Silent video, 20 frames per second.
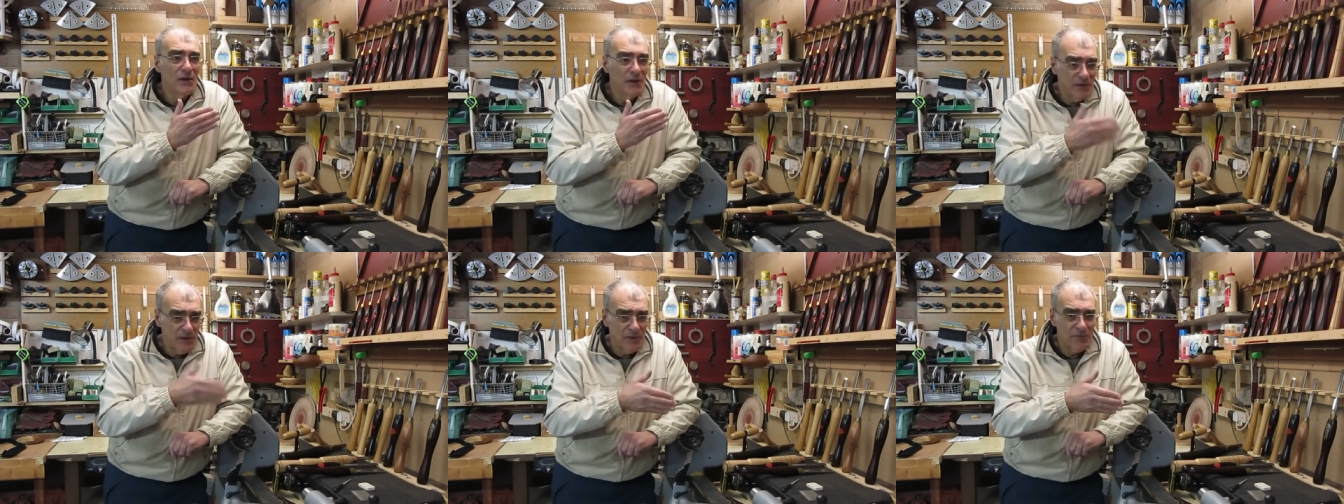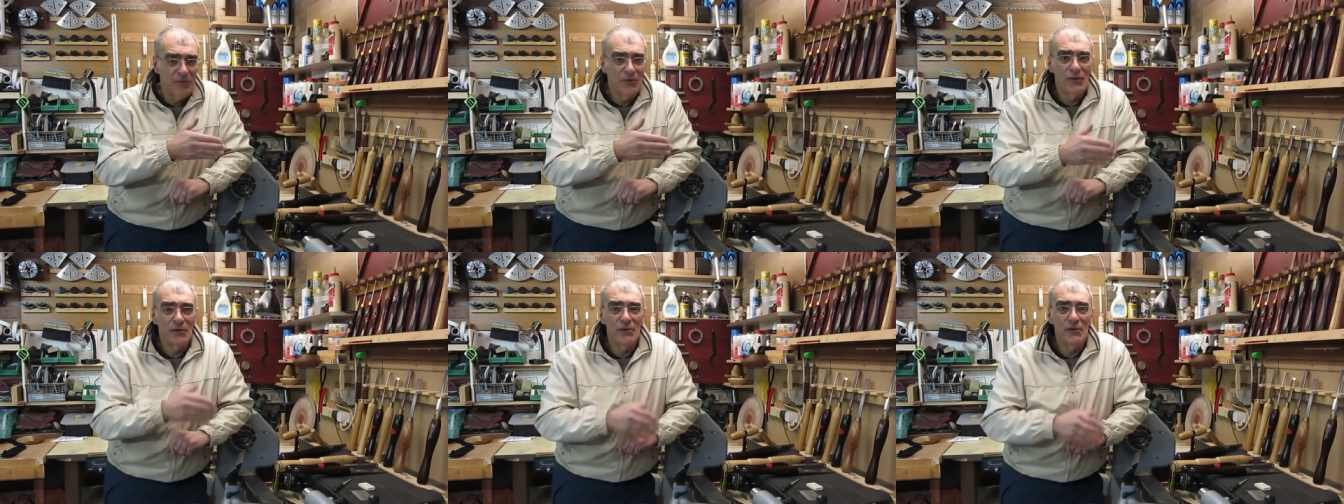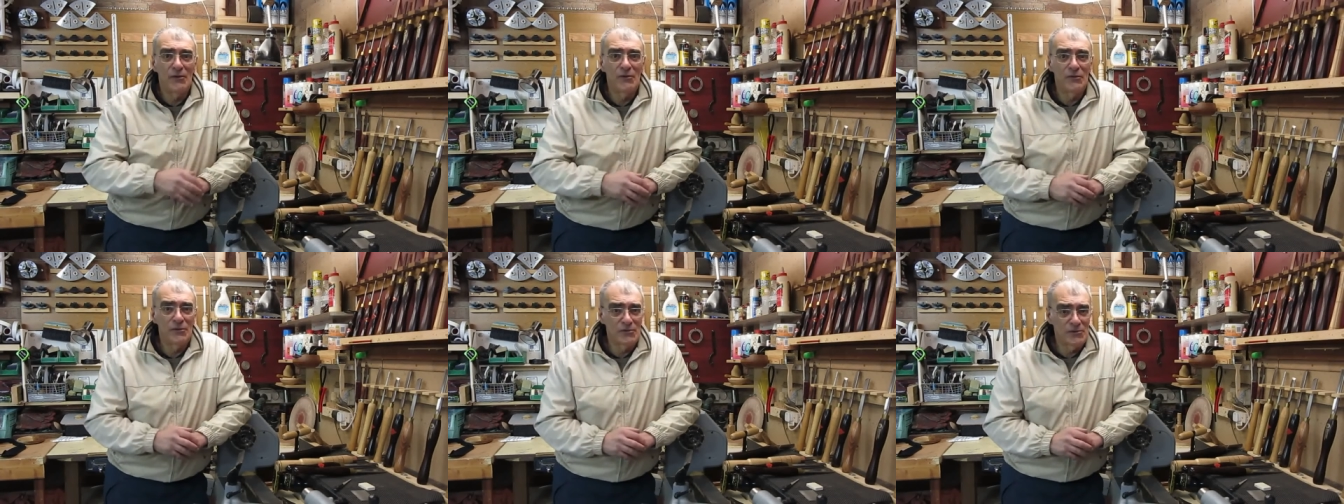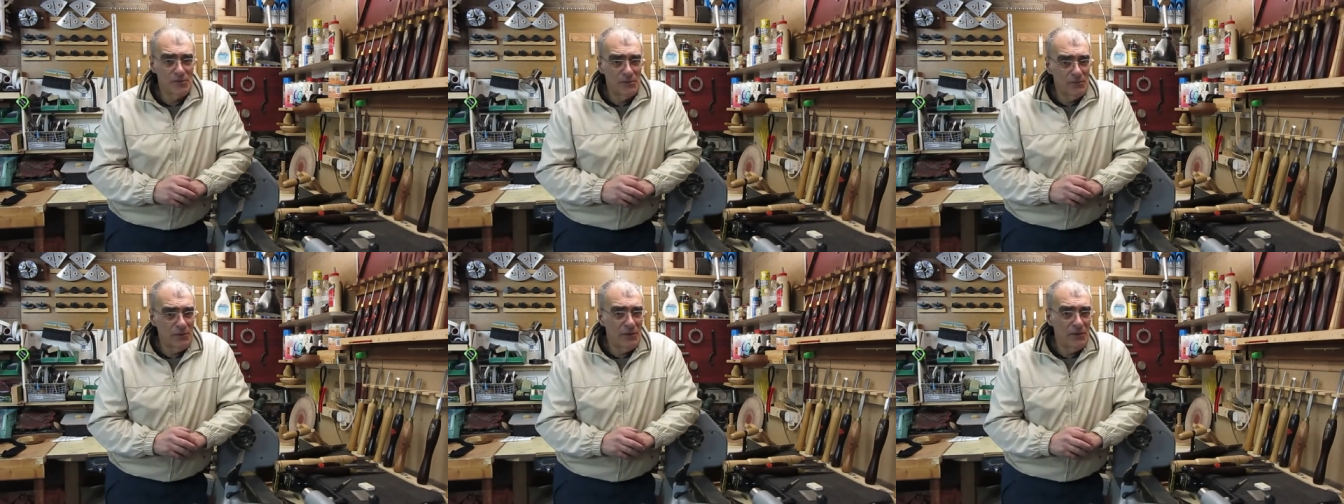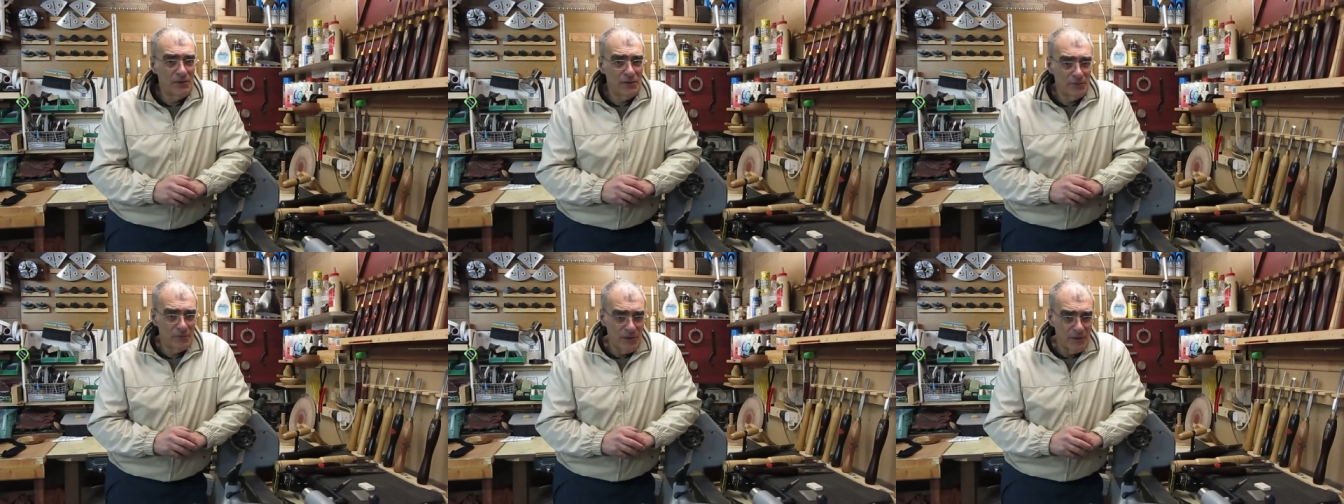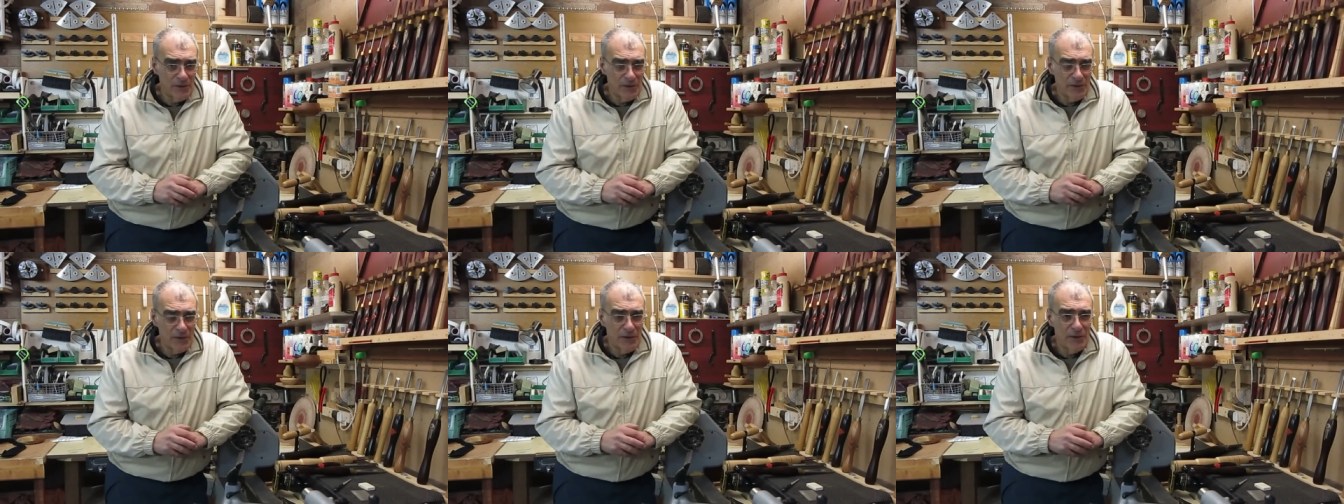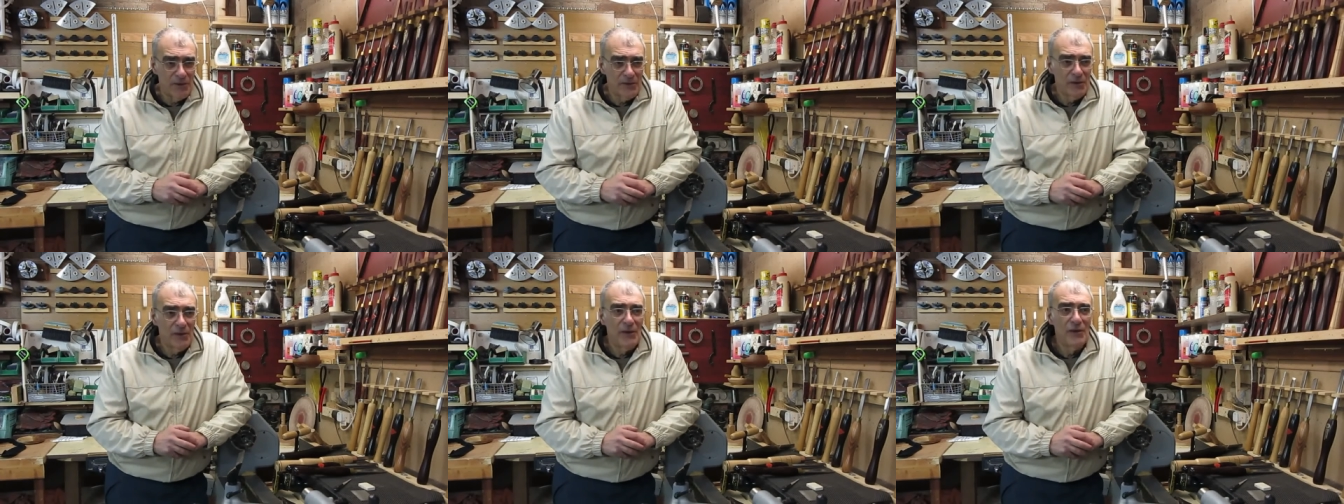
definitely are at the top end of the market.